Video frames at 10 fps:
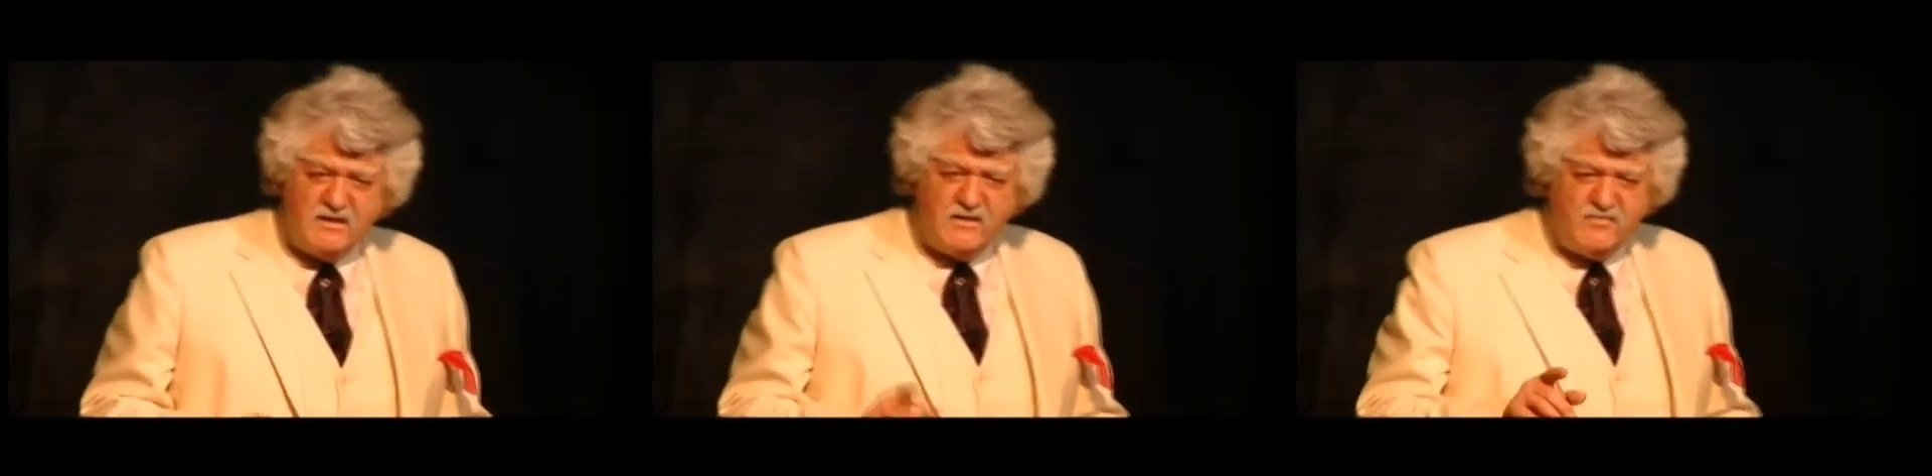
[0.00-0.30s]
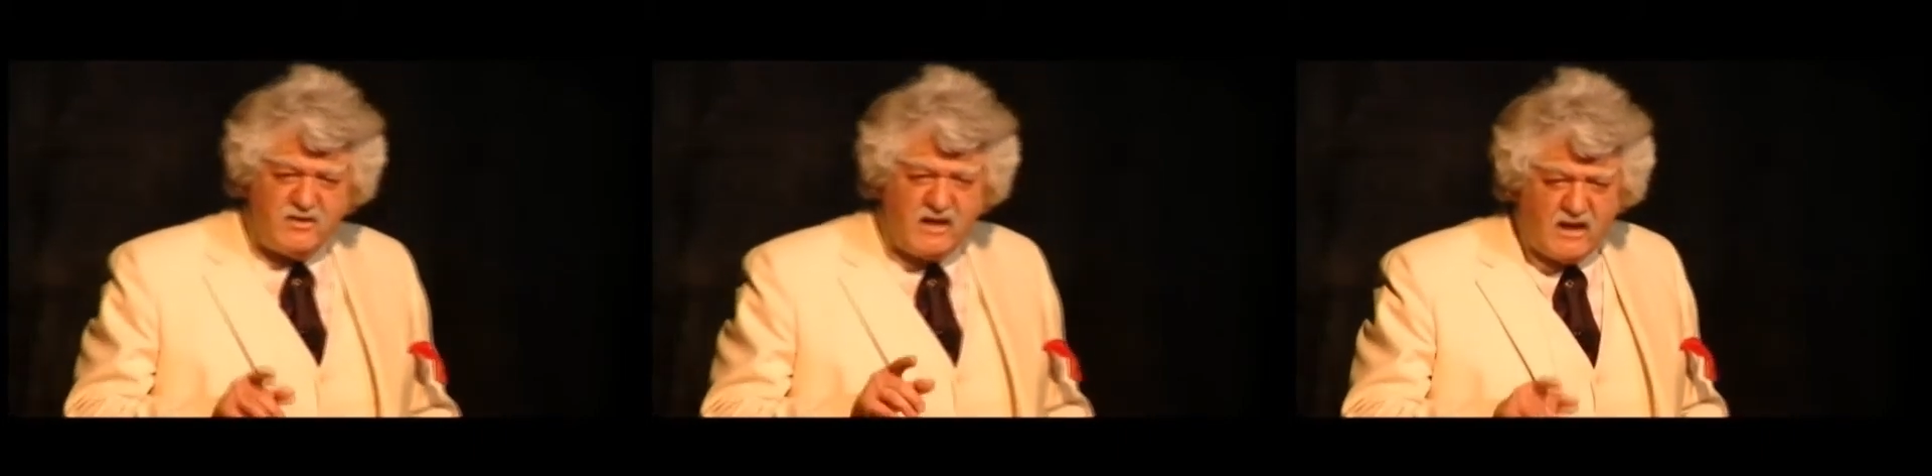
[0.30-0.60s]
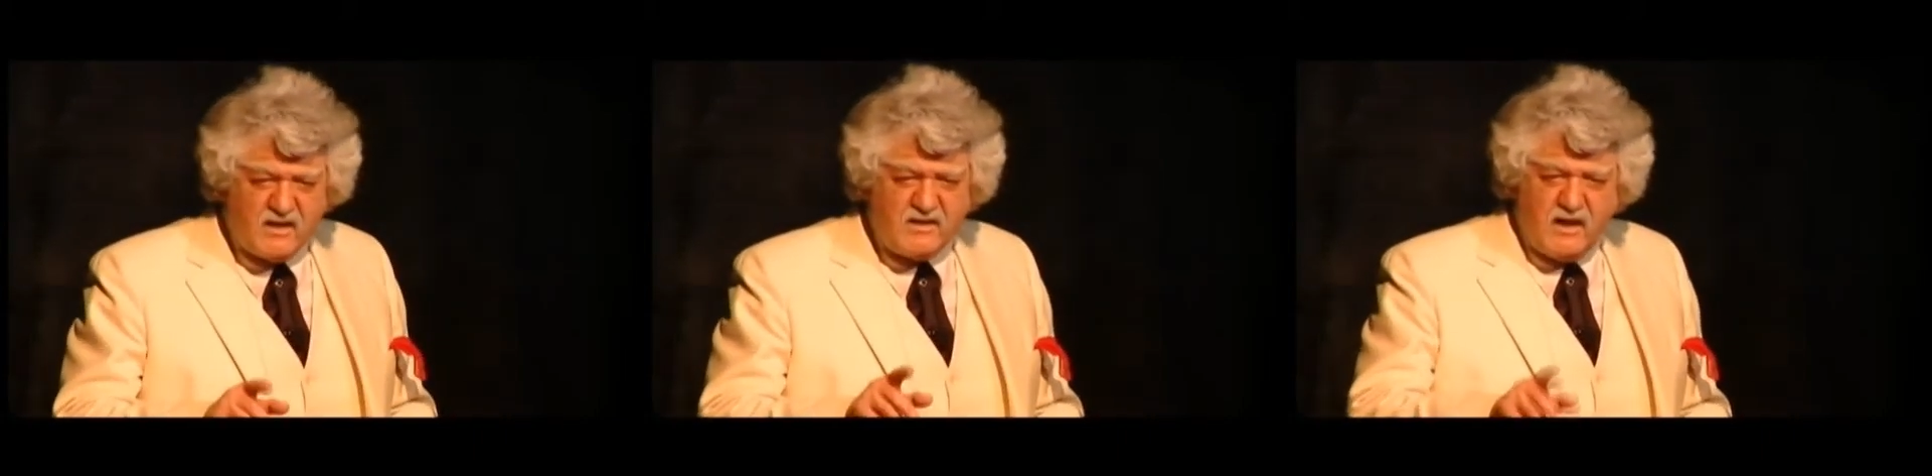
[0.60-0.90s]
If you
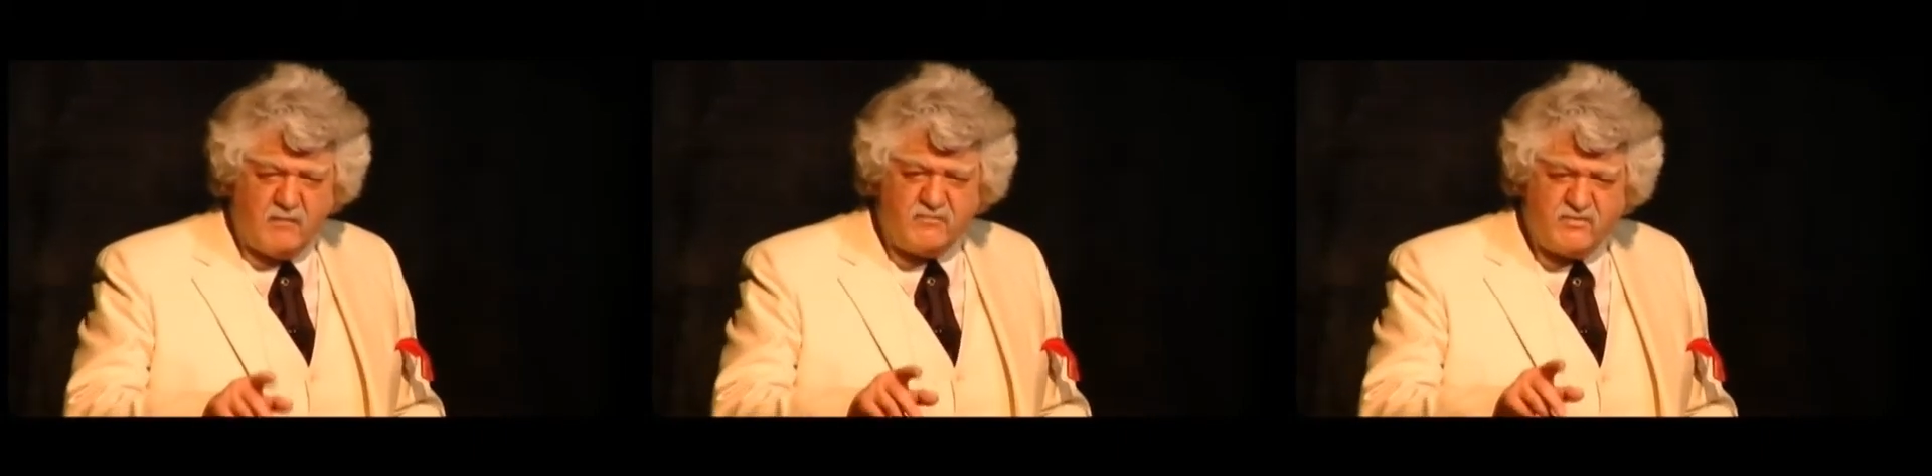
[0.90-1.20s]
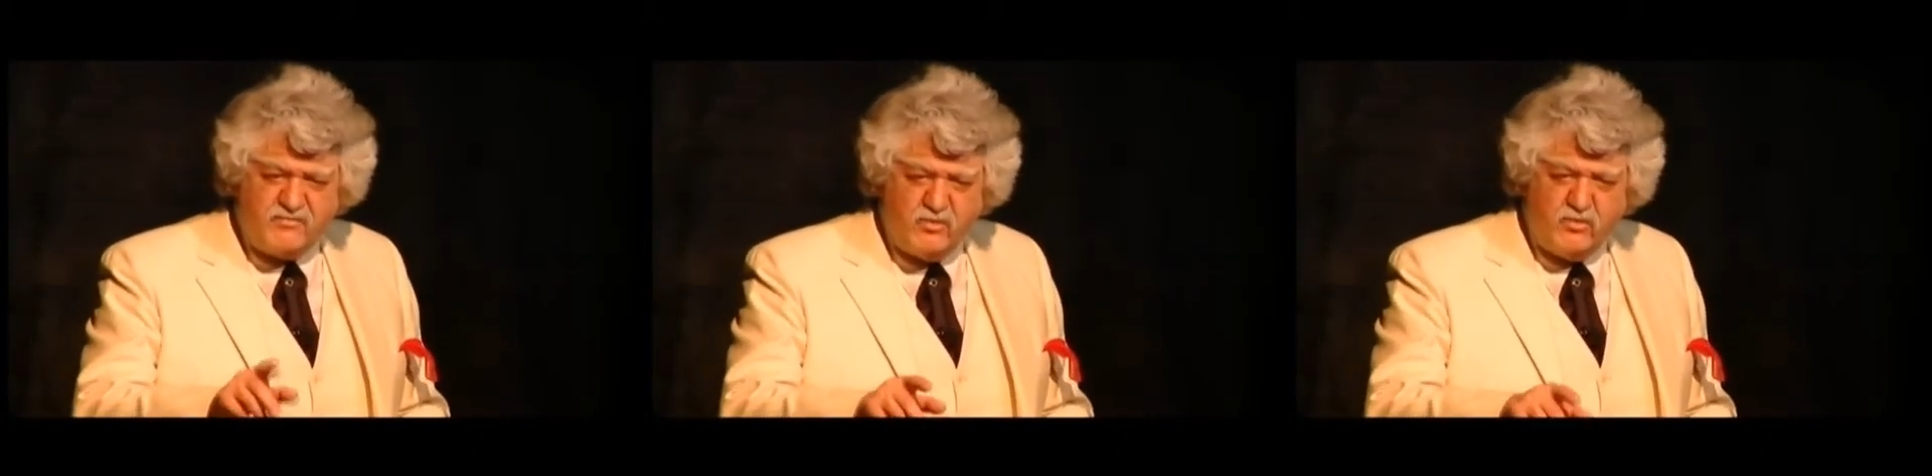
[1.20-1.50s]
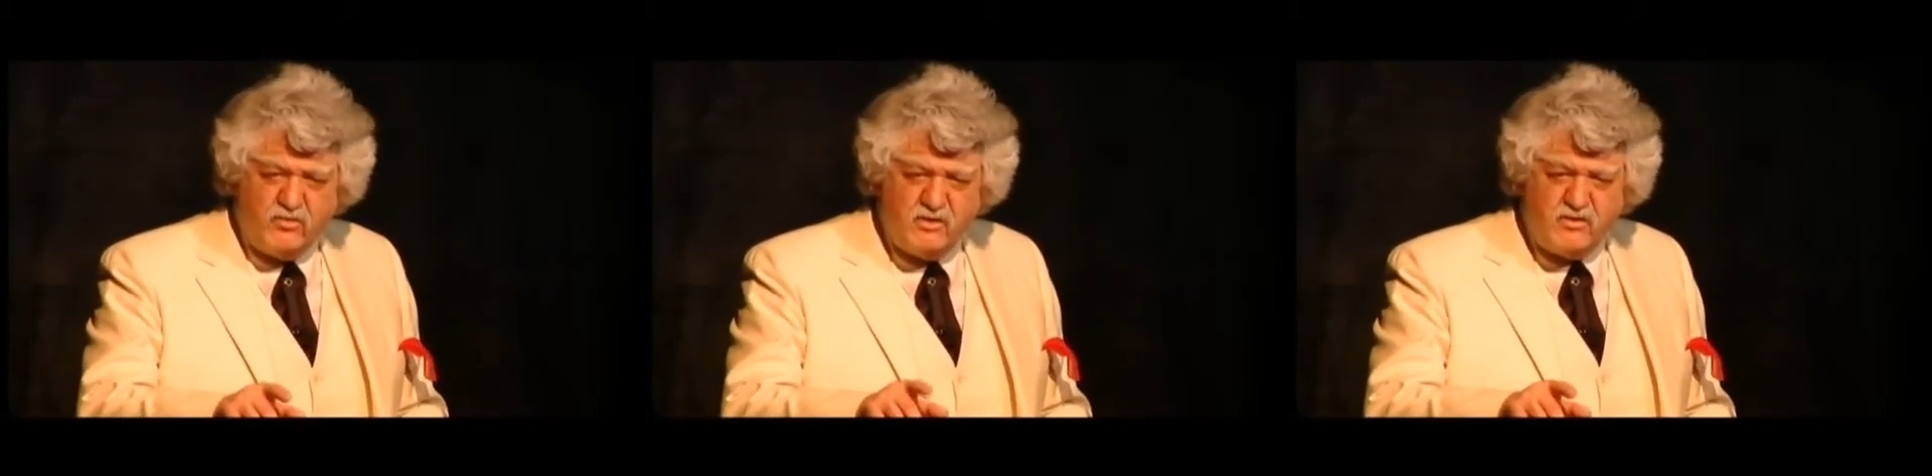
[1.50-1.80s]
got a damned
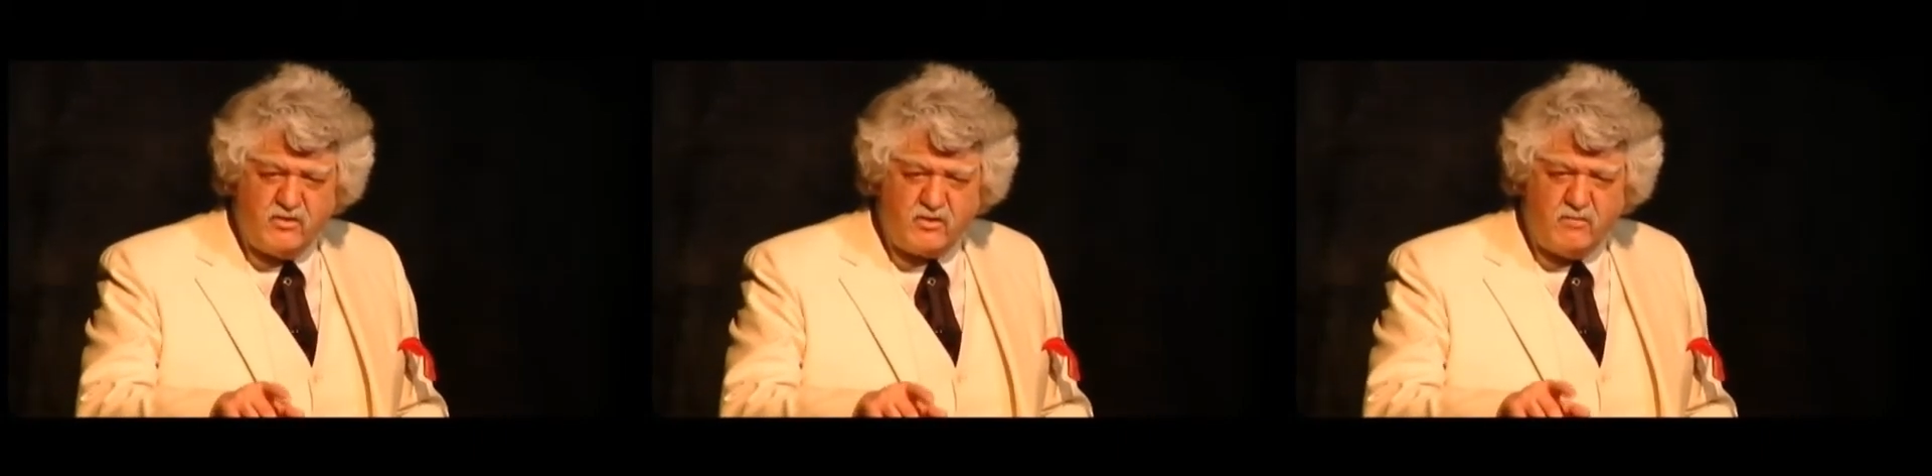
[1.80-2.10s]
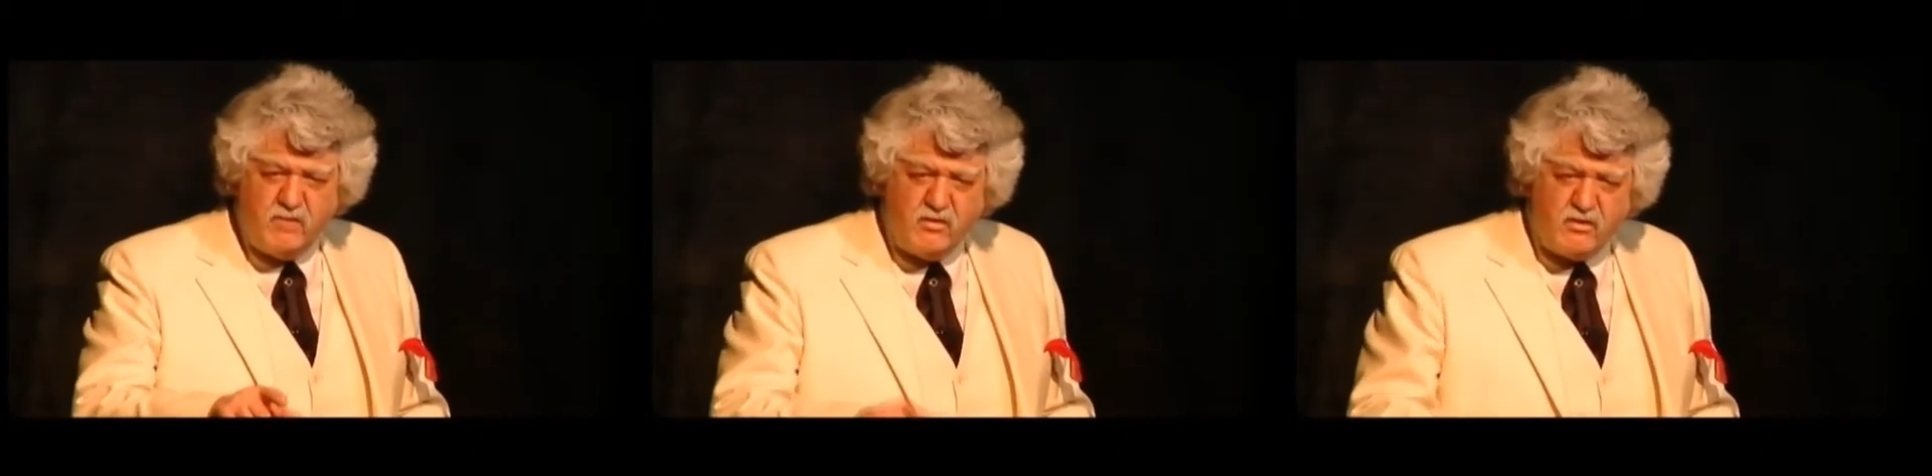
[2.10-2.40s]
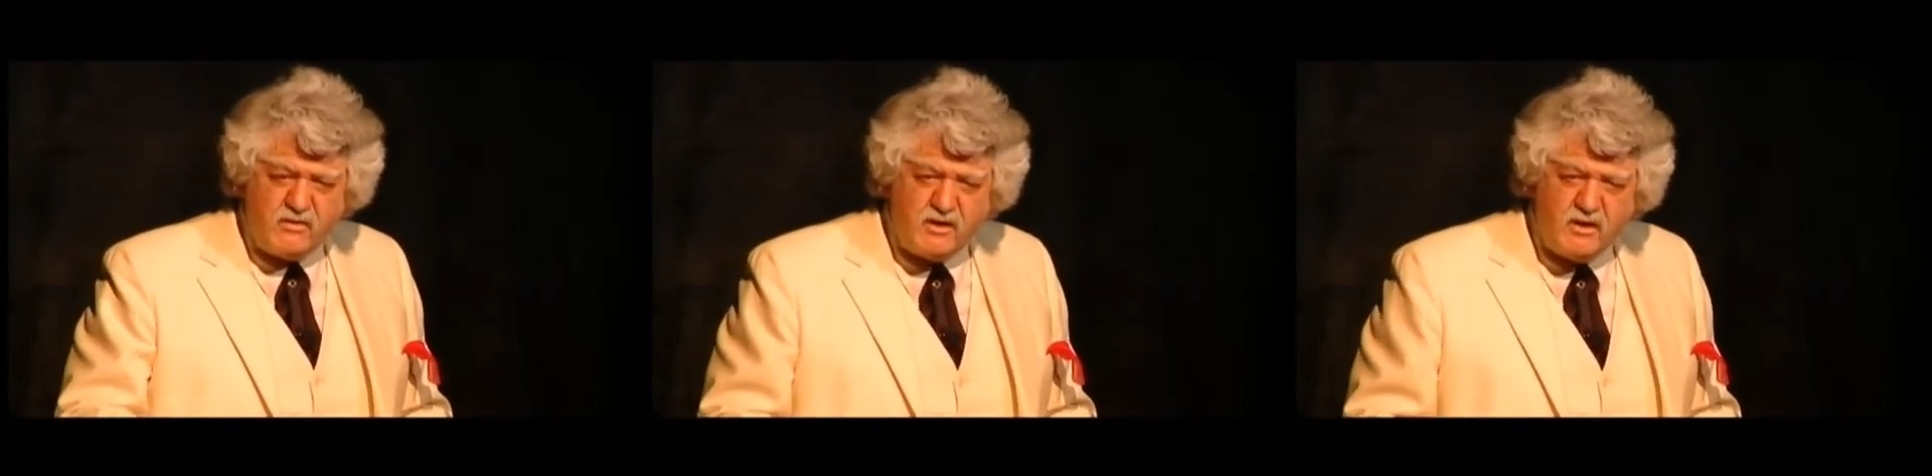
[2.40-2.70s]
fool in your
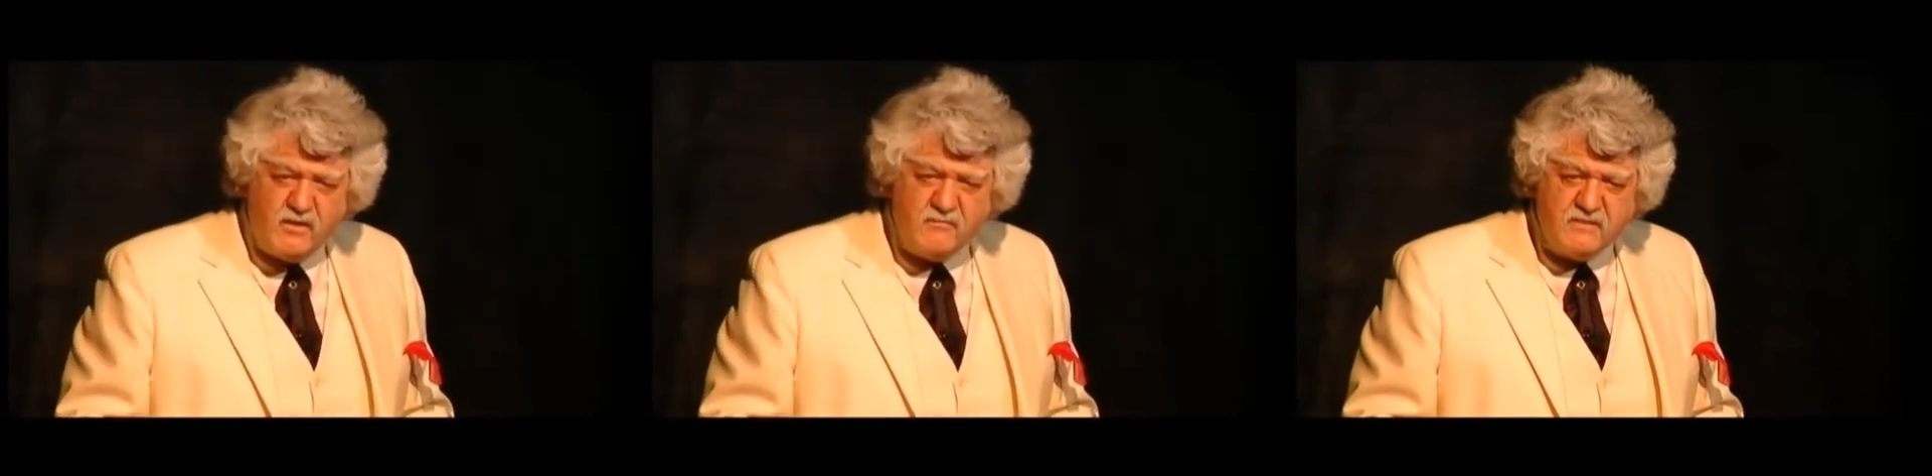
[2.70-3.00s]
community,